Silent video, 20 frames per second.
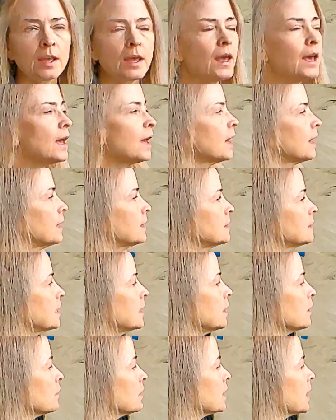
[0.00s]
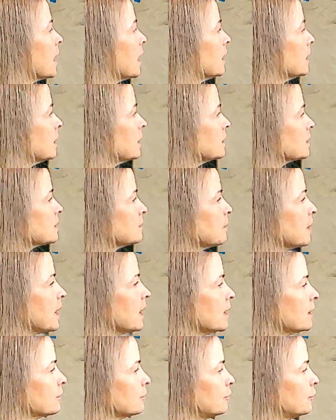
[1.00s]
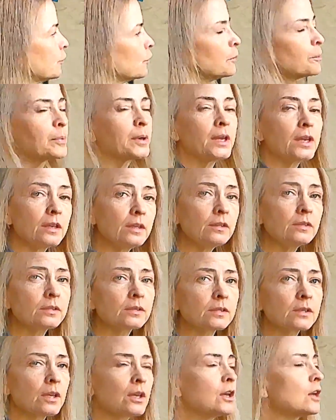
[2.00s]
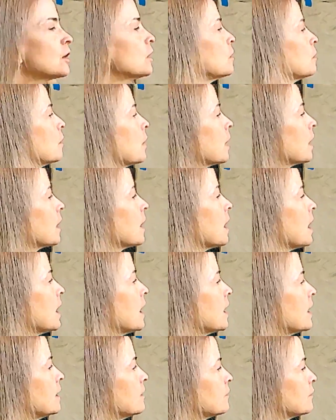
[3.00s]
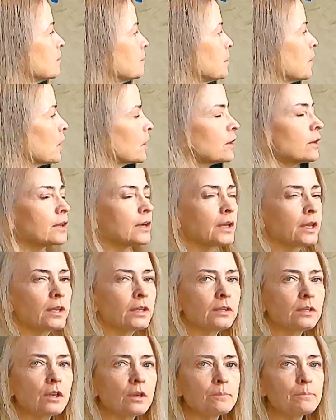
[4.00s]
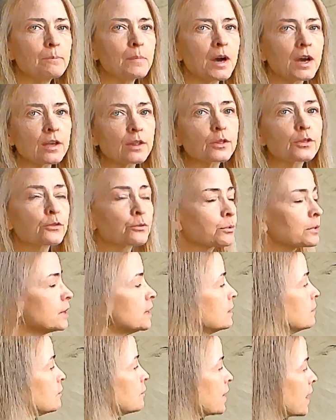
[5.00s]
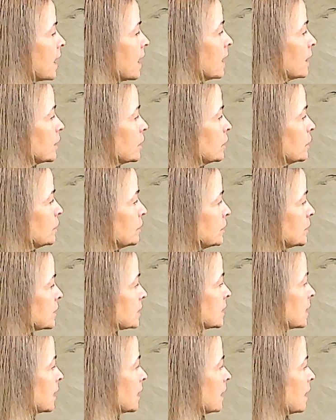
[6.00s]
and here again is my full piece where I've markered in my 3 values,